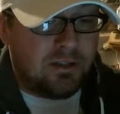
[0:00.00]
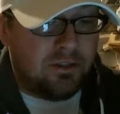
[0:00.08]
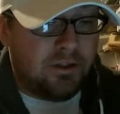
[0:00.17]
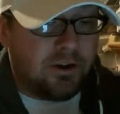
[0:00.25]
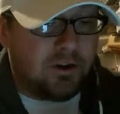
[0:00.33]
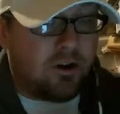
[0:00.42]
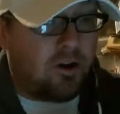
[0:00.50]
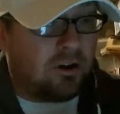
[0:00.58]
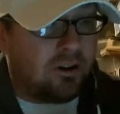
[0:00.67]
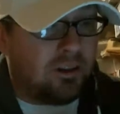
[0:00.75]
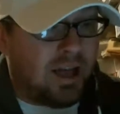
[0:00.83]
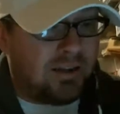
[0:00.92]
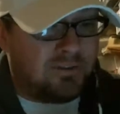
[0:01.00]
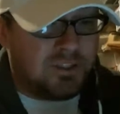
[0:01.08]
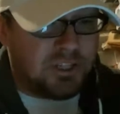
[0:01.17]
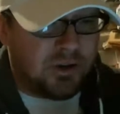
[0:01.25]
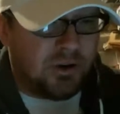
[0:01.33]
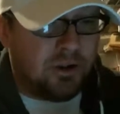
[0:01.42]
There are a lot of
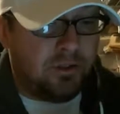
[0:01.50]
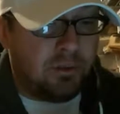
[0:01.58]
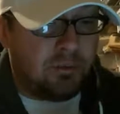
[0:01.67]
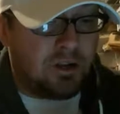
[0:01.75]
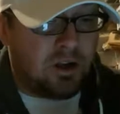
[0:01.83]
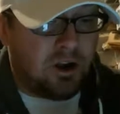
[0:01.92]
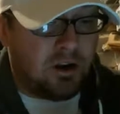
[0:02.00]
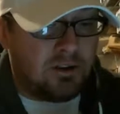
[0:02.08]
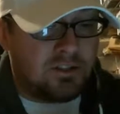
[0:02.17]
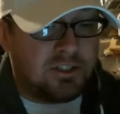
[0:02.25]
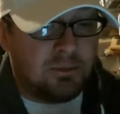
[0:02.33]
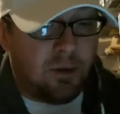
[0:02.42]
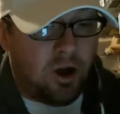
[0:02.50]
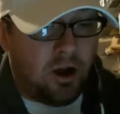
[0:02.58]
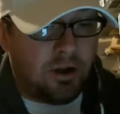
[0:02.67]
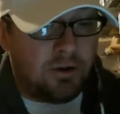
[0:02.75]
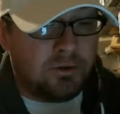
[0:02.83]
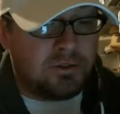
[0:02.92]
serial numbered cards, some
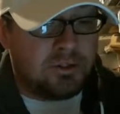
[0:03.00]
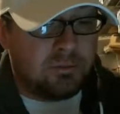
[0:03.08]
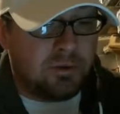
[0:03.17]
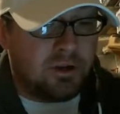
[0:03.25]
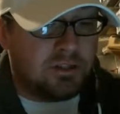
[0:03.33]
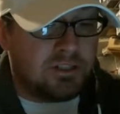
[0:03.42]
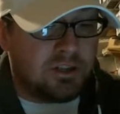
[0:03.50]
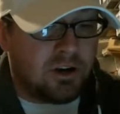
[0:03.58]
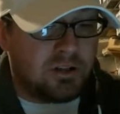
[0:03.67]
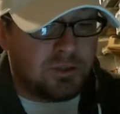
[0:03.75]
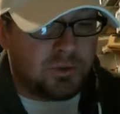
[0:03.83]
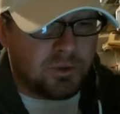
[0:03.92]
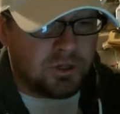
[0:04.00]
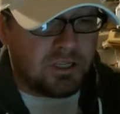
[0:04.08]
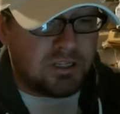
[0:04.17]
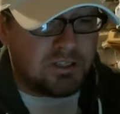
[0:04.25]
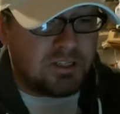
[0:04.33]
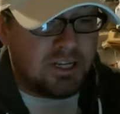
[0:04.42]
autos, some good stars, and
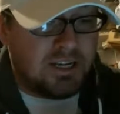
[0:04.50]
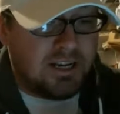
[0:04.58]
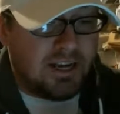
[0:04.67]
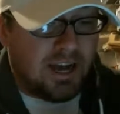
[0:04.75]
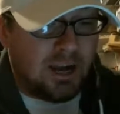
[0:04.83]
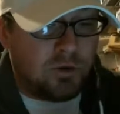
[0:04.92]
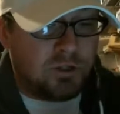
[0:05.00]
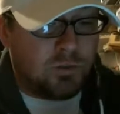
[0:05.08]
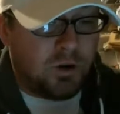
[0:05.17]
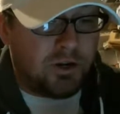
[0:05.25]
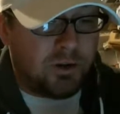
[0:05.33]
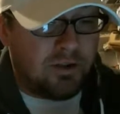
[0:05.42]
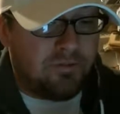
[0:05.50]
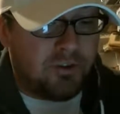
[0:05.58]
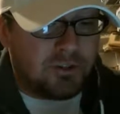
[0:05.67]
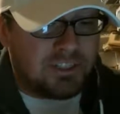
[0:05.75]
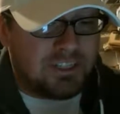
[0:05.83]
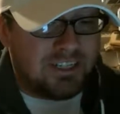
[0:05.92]
rookies. I was wondering if
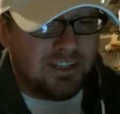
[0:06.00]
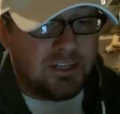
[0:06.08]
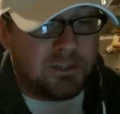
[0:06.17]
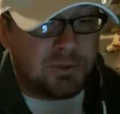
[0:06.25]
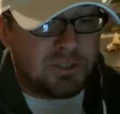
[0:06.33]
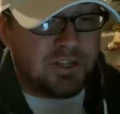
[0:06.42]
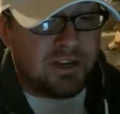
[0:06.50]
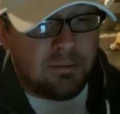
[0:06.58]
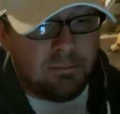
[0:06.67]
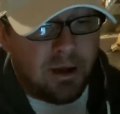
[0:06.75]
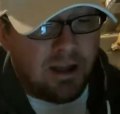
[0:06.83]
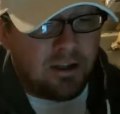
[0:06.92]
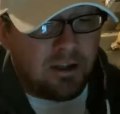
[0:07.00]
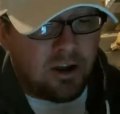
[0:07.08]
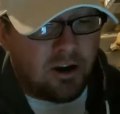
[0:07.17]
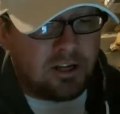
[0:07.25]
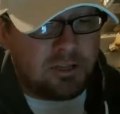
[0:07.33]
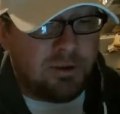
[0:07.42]
you're still interested in buying
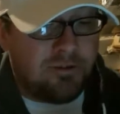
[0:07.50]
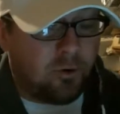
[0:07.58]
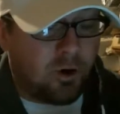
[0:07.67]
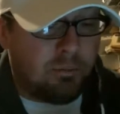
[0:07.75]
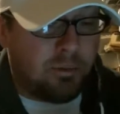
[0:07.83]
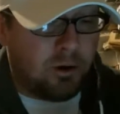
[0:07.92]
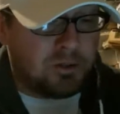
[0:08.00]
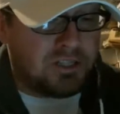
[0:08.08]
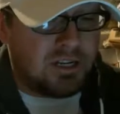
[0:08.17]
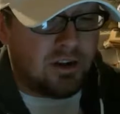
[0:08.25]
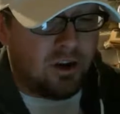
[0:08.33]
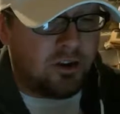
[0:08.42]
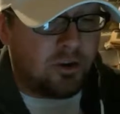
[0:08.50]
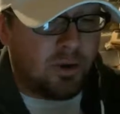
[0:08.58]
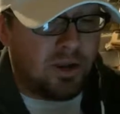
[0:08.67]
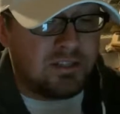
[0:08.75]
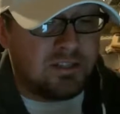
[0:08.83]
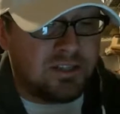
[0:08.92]
cards before I post it on
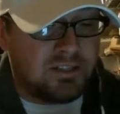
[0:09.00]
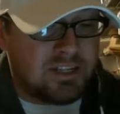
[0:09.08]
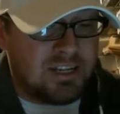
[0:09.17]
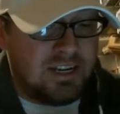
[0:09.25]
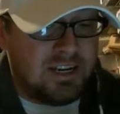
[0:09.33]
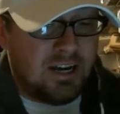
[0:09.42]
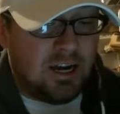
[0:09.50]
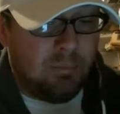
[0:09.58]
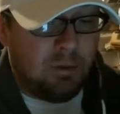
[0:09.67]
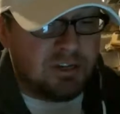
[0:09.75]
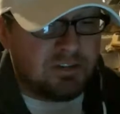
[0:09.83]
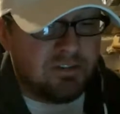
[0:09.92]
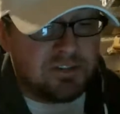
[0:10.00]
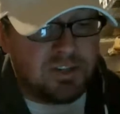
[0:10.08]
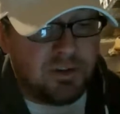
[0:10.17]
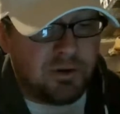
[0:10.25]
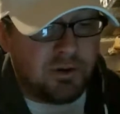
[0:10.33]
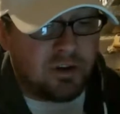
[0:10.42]
Craigslist. A bunch of the
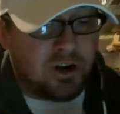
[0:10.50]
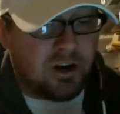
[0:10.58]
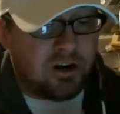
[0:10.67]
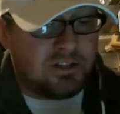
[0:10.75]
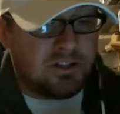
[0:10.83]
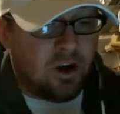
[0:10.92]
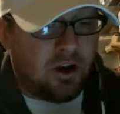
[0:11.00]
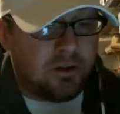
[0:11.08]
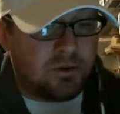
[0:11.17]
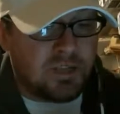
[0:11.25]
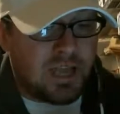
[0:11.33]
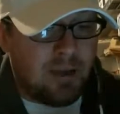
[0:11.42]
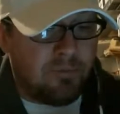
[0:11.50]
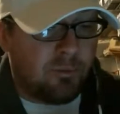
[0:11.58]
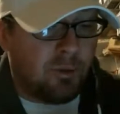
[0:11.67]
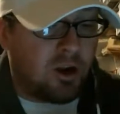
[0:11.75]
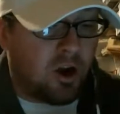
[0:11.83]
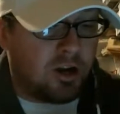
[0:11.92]
serial cards and autos came
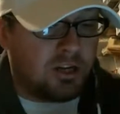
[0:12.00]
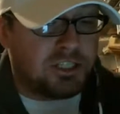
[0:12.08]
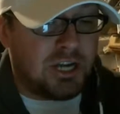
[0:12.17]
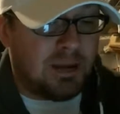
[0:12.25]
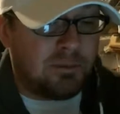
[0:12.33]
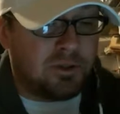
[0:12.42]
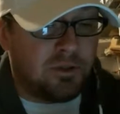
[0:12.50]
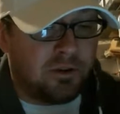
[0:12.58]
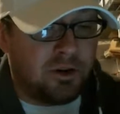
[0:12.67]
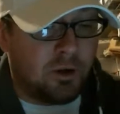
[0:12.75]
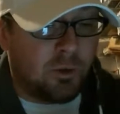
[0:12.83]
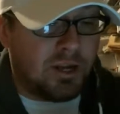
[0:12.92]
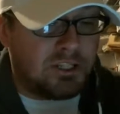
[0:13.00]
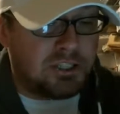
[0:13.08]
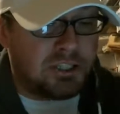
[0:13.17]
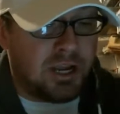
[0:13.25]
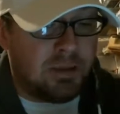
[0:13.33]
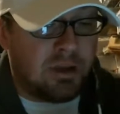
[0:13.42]
from a card shop, so they're in great
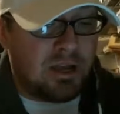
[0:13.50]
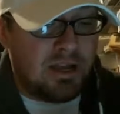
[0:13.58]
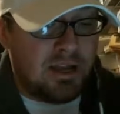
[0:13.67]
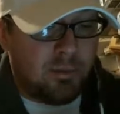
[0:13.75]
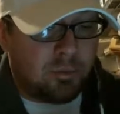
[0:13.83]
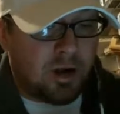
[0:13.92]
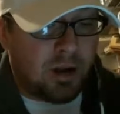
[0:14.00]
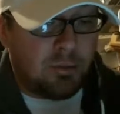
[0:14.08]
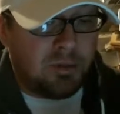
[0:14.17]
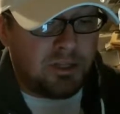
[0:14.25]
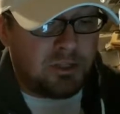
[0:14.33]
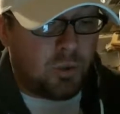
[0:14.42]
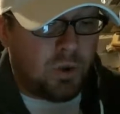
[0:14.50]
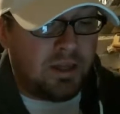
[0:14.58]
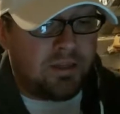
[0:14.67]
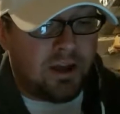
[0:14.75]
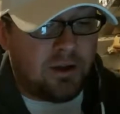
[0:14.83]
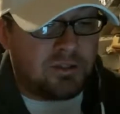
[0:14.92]
shape. Probably
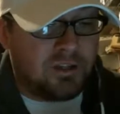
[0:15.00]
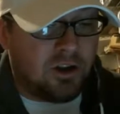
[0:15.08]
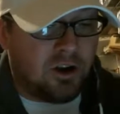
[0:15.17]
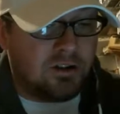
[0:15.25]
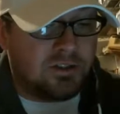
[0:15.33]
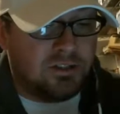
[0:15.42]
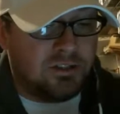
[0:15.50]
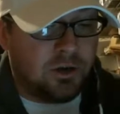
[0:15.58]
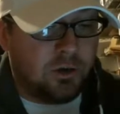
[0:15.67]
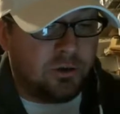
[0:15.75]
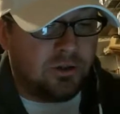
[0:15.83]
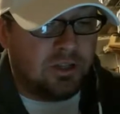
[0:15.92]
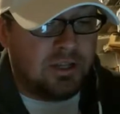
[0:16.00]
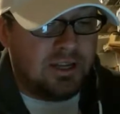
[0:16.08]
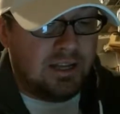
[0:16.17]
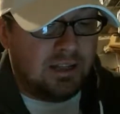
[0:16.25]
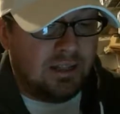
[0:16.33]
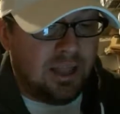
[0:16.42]
20,000 cards in total.
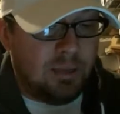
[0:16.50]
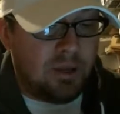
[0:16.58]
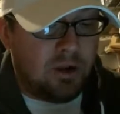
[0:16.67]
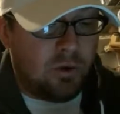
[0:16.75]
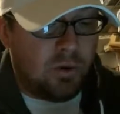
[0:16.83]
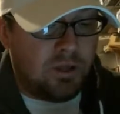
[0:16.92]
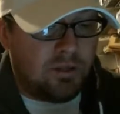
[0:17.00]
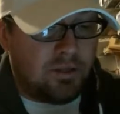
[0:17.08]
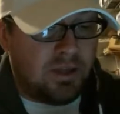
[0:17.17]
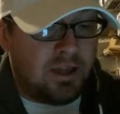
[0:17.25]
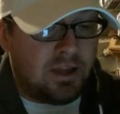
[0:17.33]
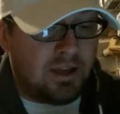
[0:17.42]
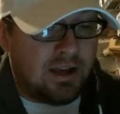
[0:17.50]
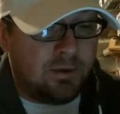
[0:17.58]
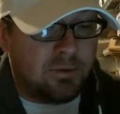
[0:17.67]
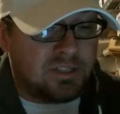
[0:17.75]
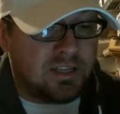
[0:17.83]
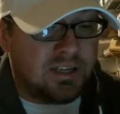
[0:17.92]
Let me know what you think. I
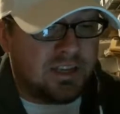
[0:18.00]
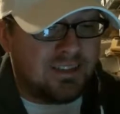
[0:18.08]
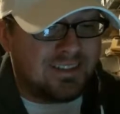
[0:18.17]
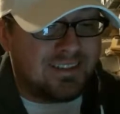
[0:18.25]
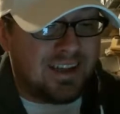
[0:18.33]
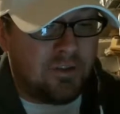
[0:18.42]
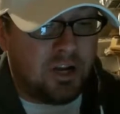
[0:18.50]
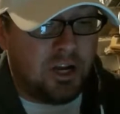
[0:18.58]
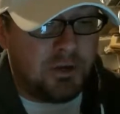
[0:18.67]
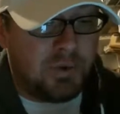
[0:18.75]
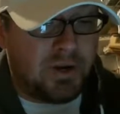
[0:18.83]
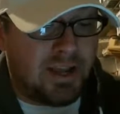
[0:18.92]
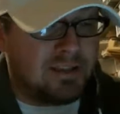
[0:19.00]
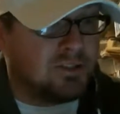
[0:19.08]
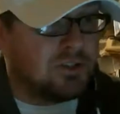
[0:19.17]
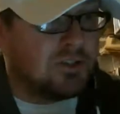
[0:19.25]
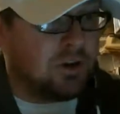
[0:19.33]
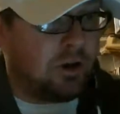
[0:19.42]
was thinking 700 as
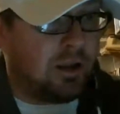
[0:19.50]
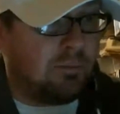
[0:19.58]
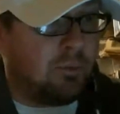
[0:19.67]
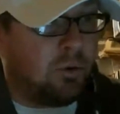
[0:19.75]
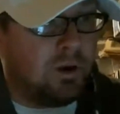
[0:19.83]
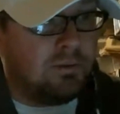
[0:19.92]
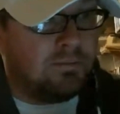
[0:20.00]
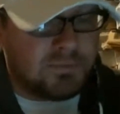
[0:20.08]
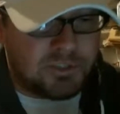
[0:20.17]
a starting point.